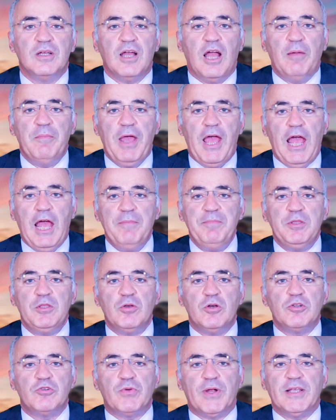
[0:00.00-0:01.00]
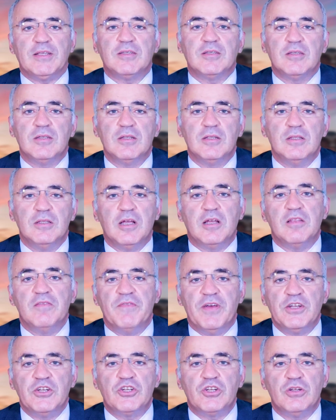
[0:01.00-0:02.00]
I'm happy to address the
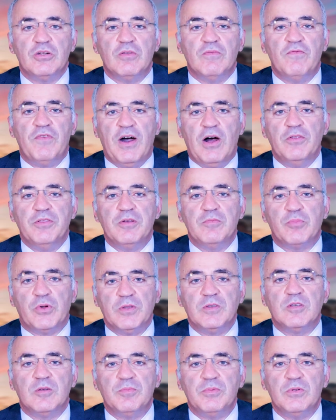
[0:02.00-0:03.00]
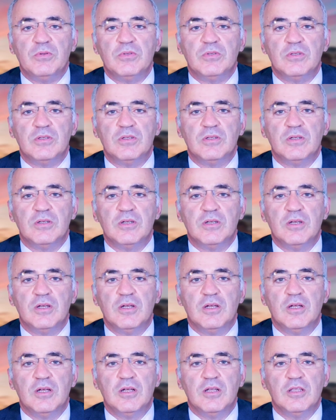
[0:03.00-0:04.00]
Convention on Founding Principles.
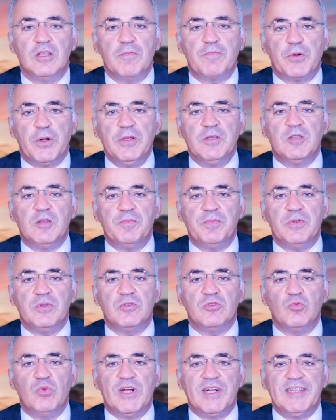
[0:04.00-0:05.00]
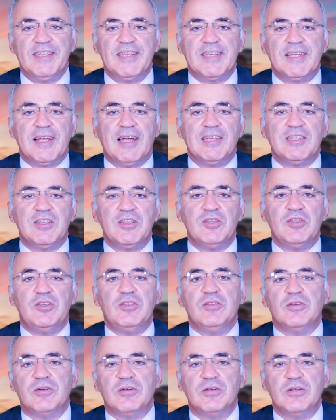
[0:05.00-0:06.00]
The principles we are discussing
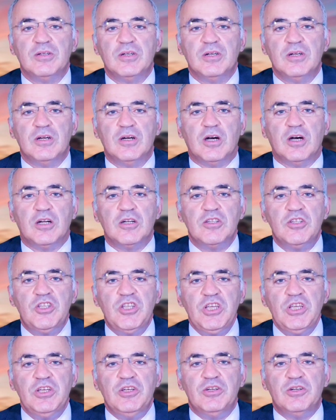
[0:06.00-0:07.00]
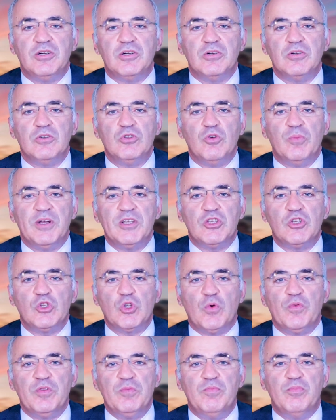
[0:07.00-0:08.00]
here are dear to my
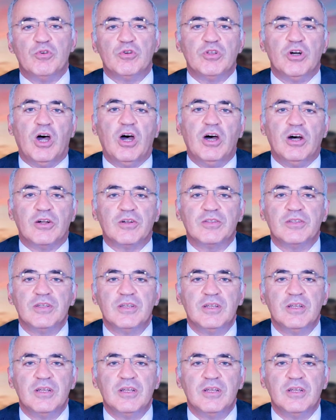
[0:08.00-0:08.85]
Soviet-born heart,